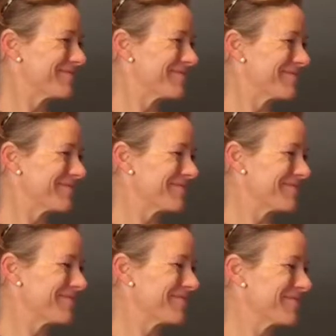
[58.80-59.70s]

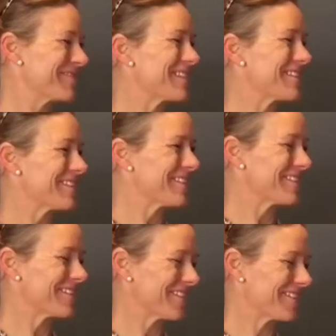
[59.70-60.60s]

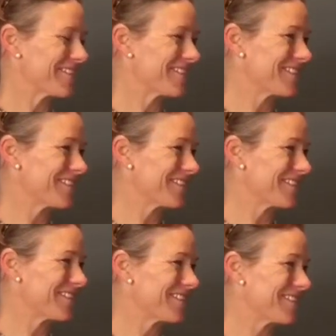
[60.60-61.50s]

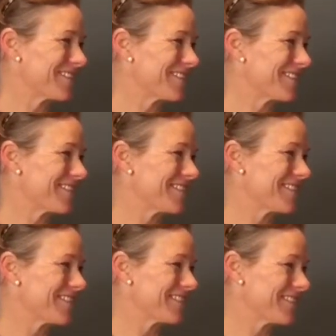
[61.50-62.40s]

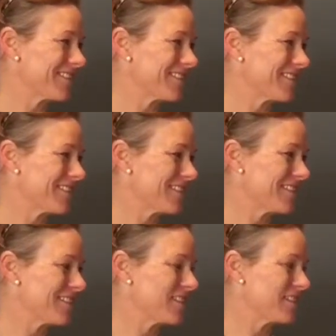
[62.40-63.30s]

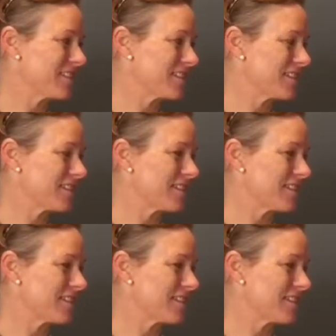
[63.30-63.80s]
This person isn't speaking.